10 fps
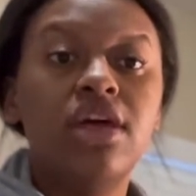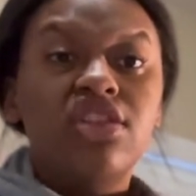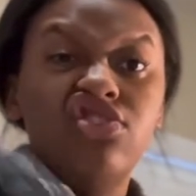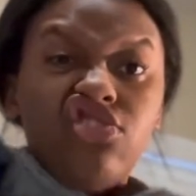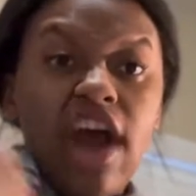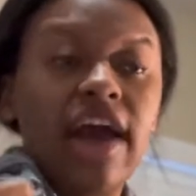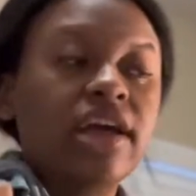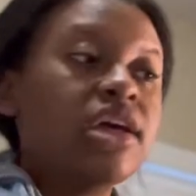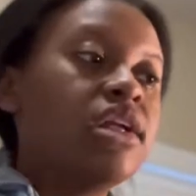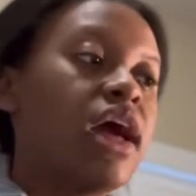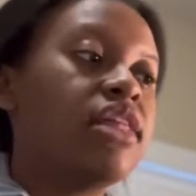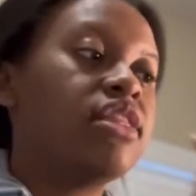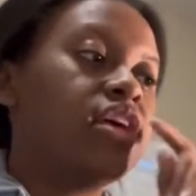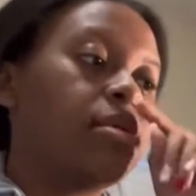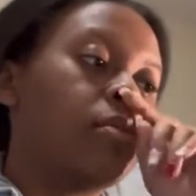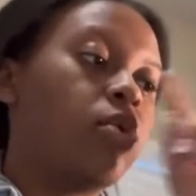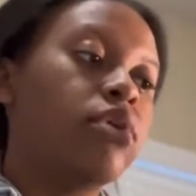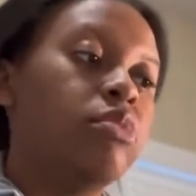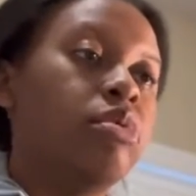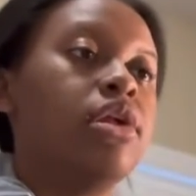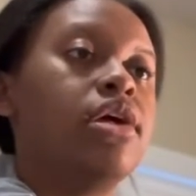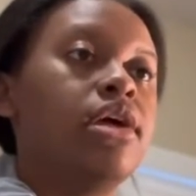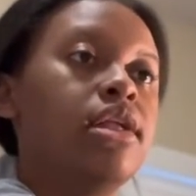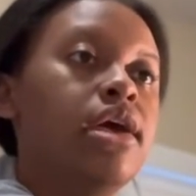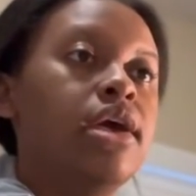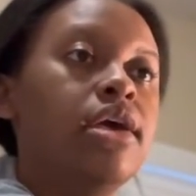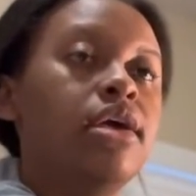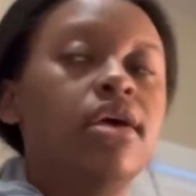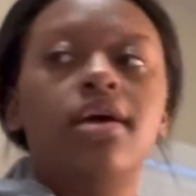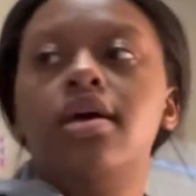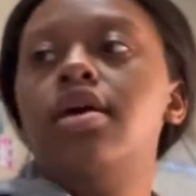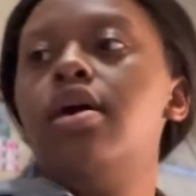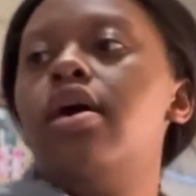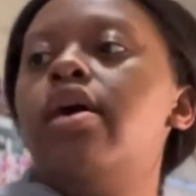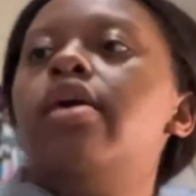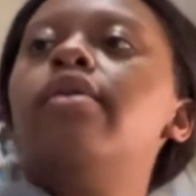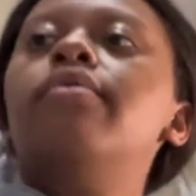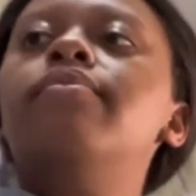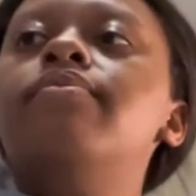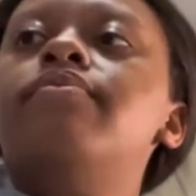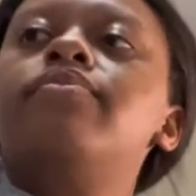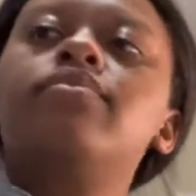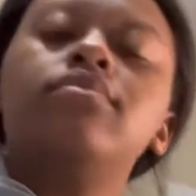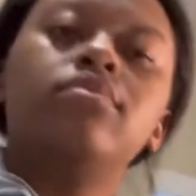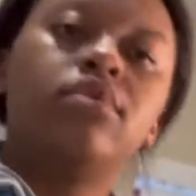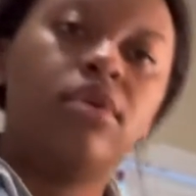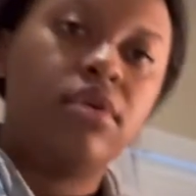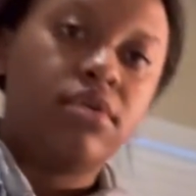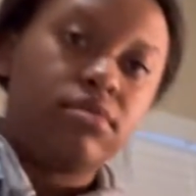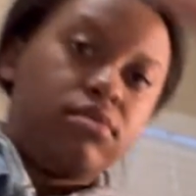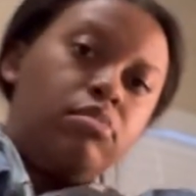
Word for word: the jacket. I think I'm going to put it in a um, a